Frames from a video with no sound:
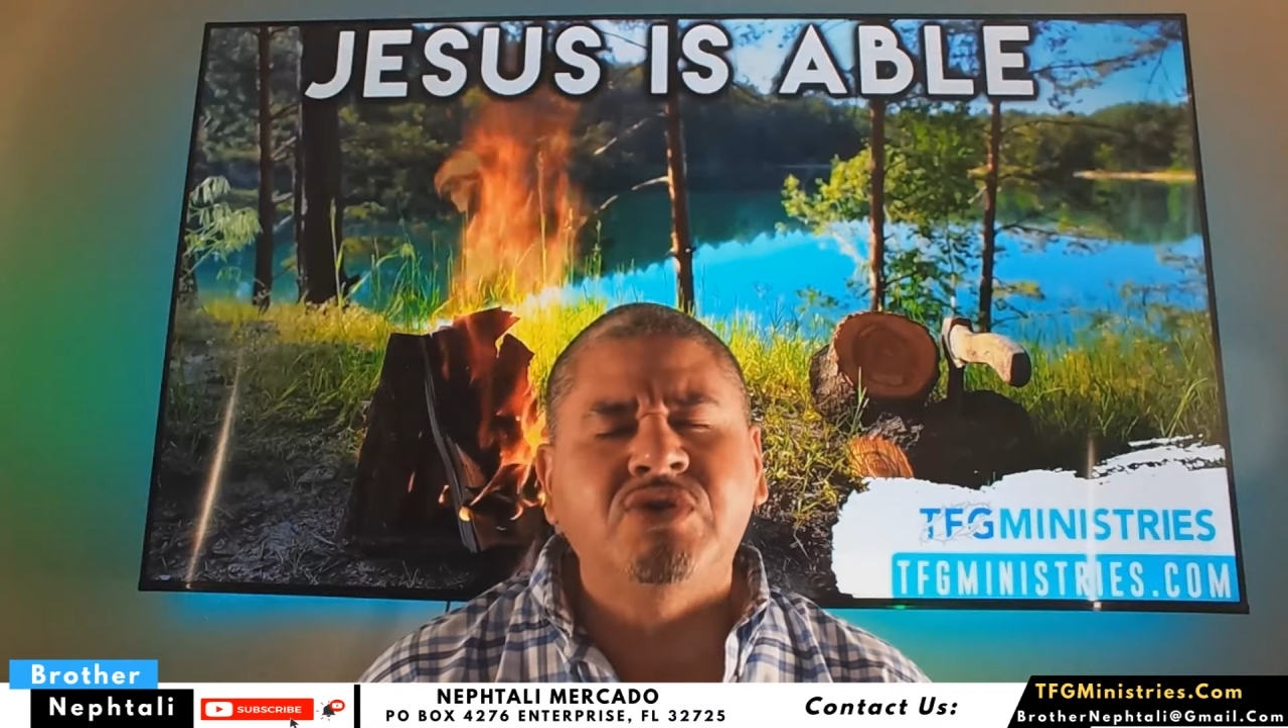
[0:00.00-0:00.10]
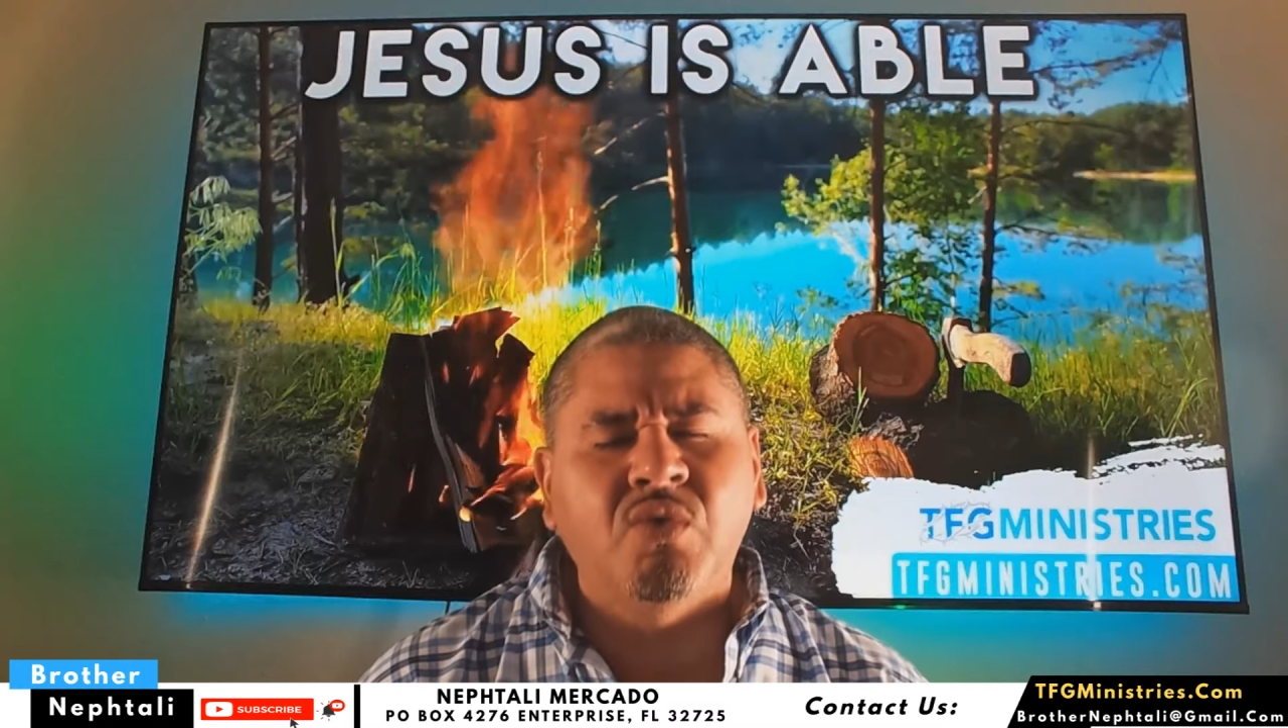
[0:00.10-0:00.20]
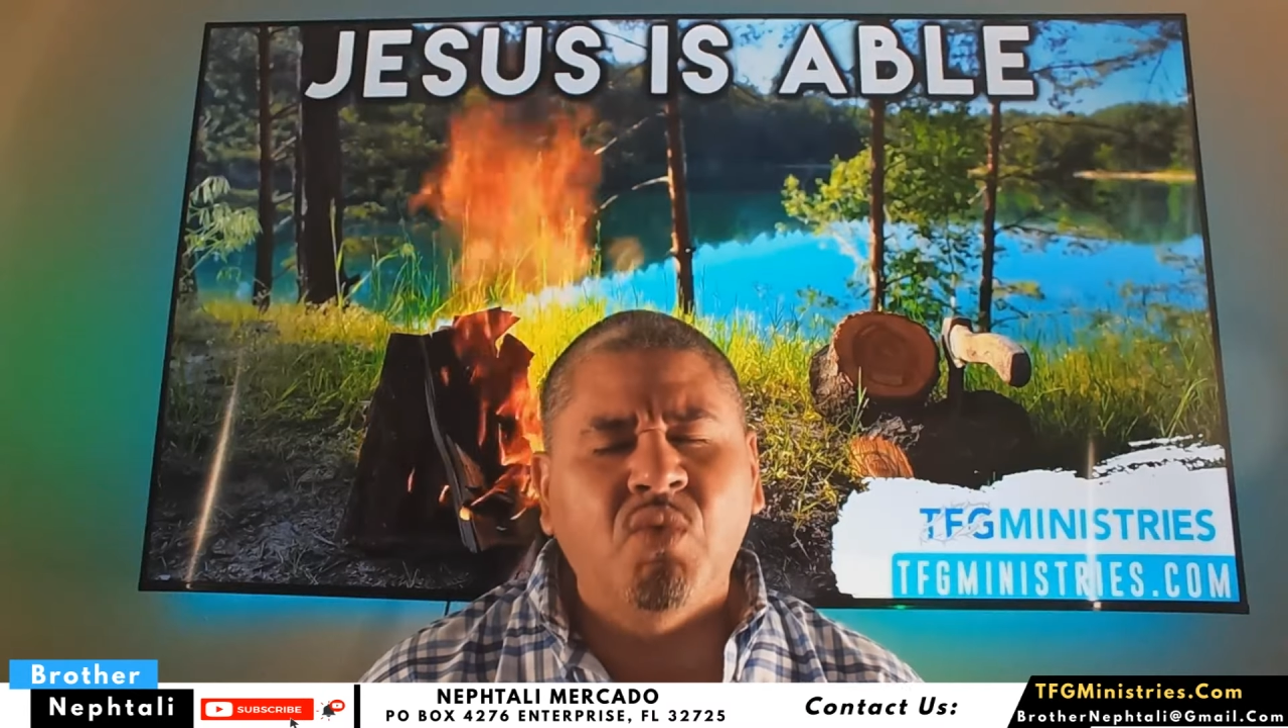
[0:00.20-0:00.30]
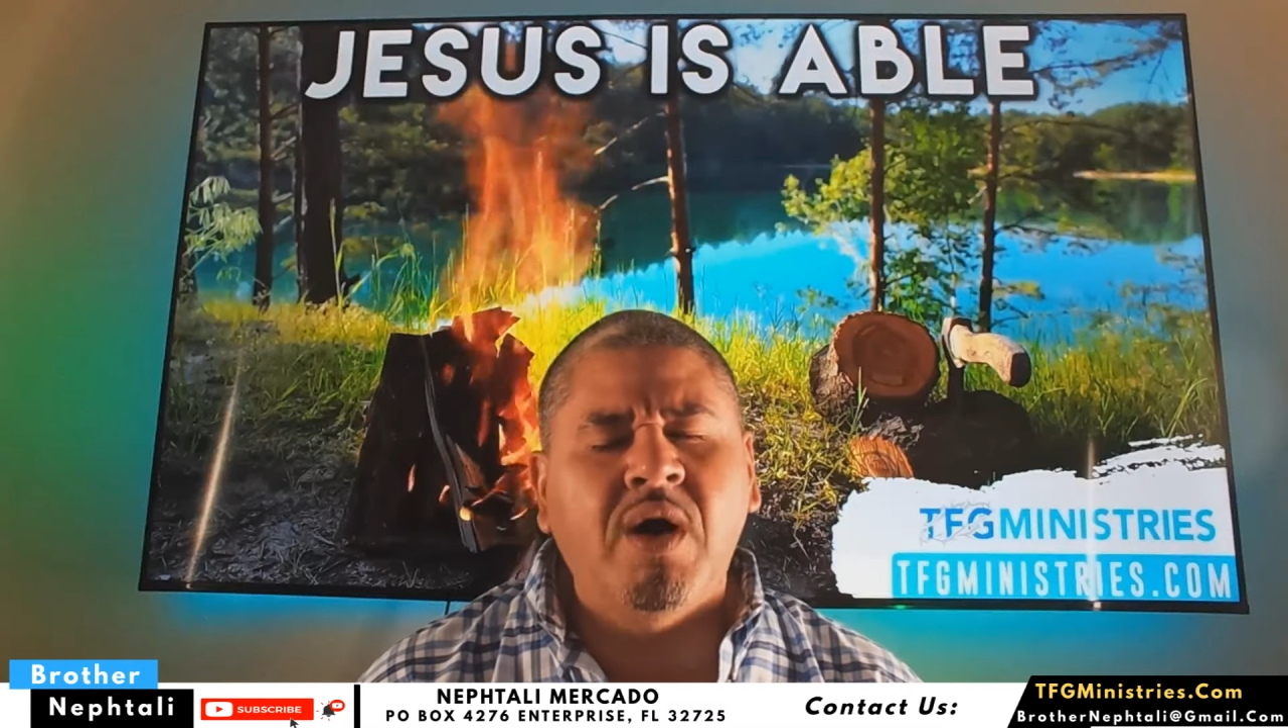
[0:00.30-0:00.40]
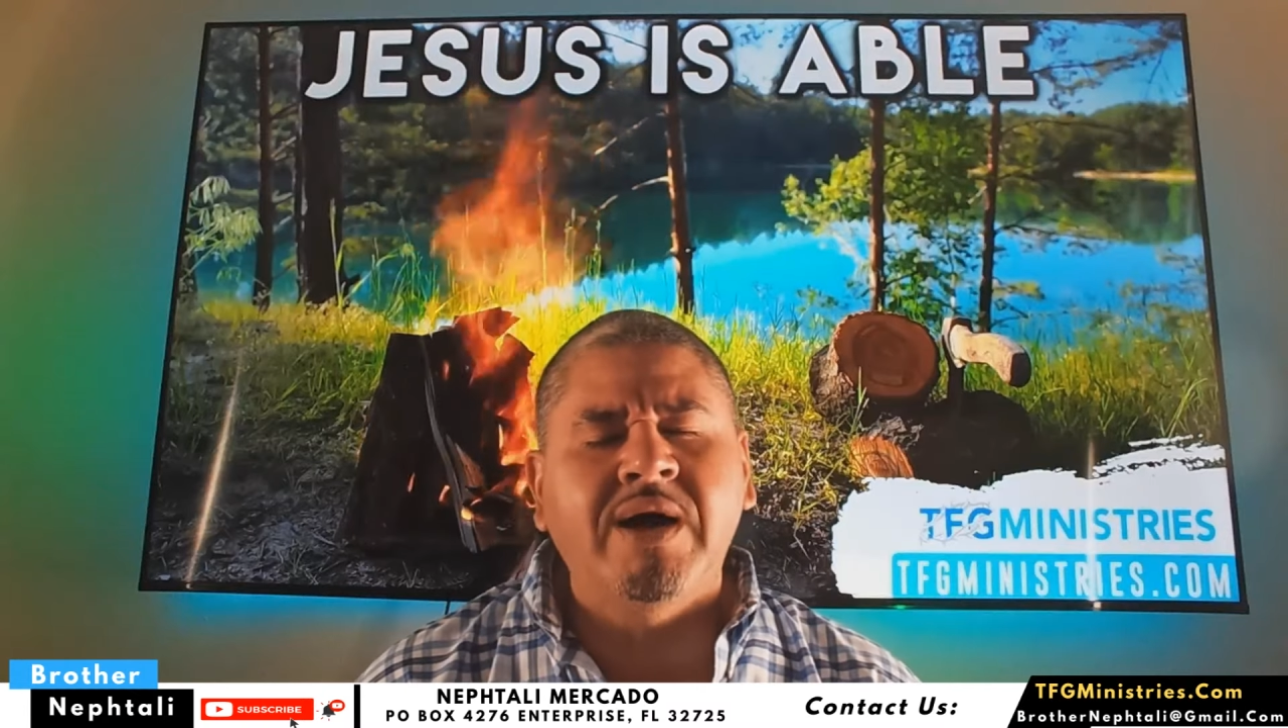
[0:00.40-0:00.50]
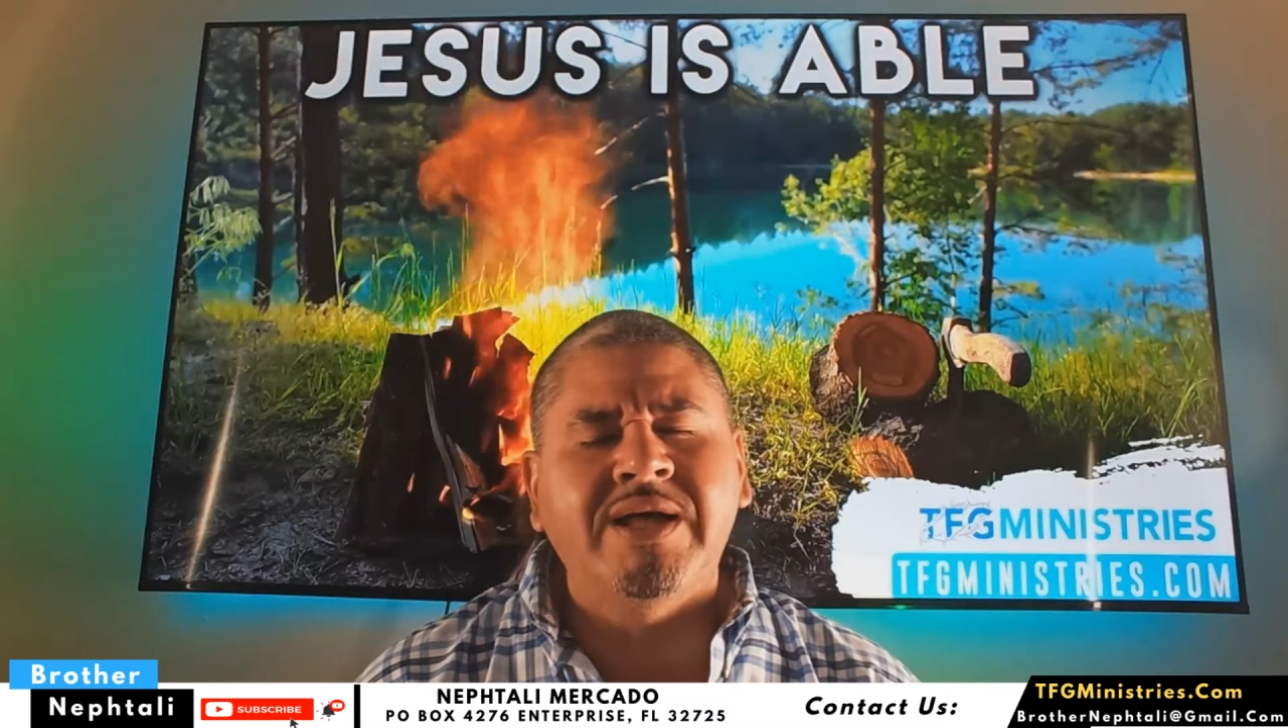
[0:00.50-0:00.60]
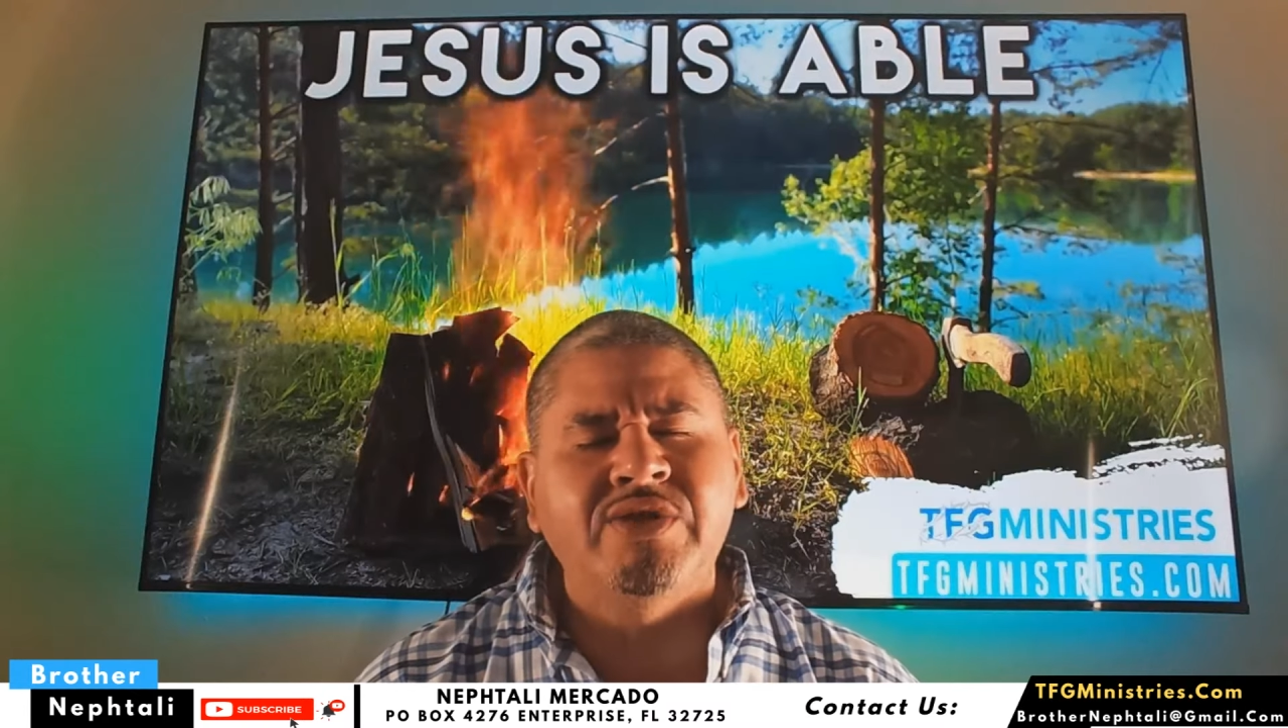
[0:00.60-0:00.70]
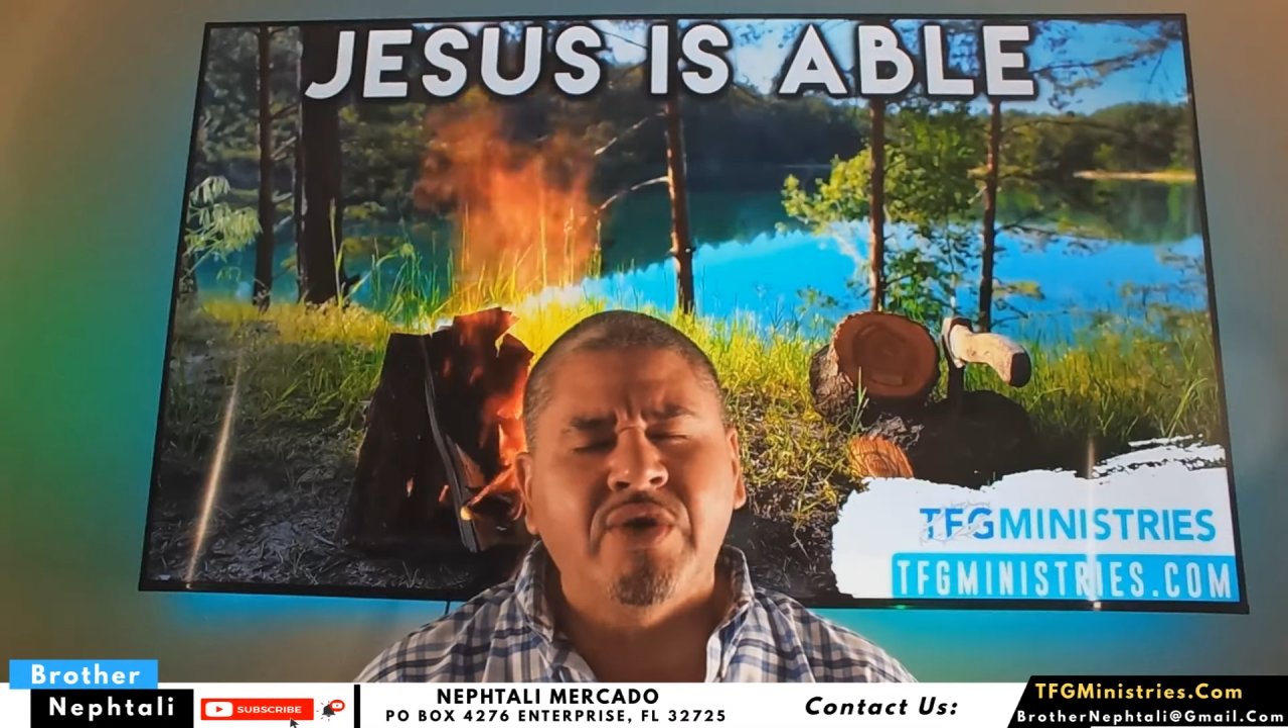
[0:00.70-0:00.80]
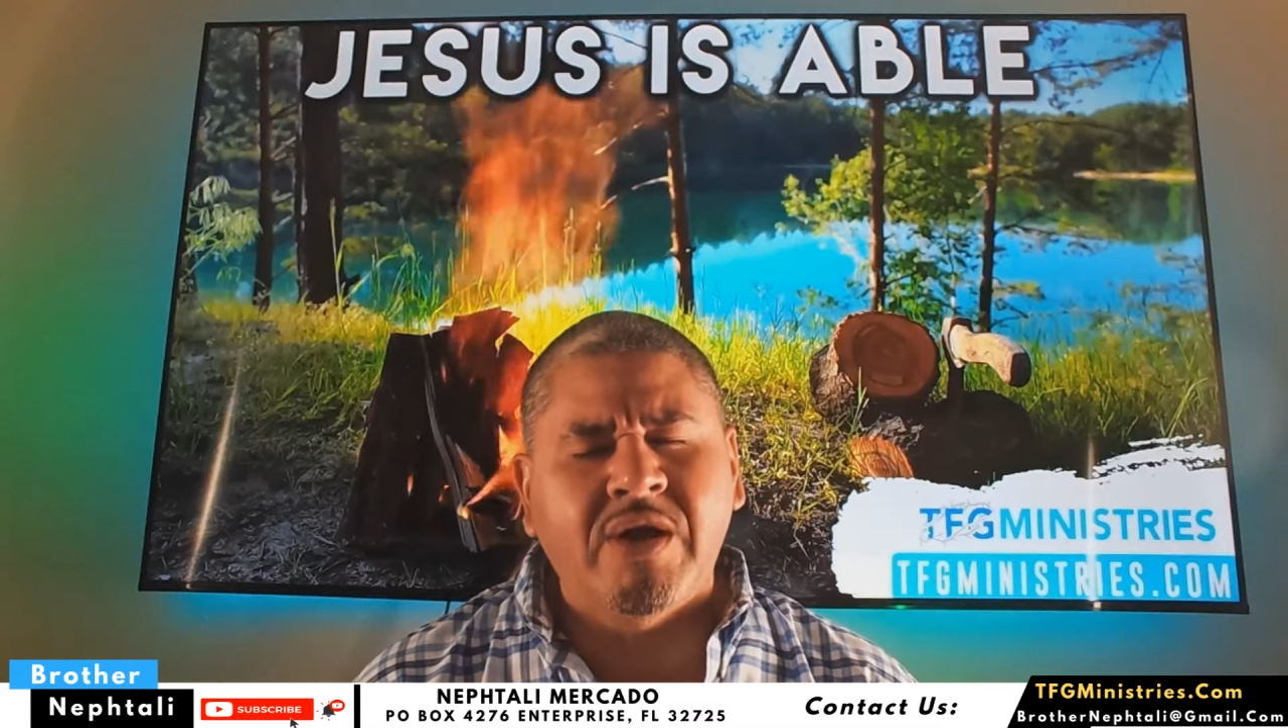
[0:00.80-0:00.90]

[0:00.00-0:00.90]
to walk in your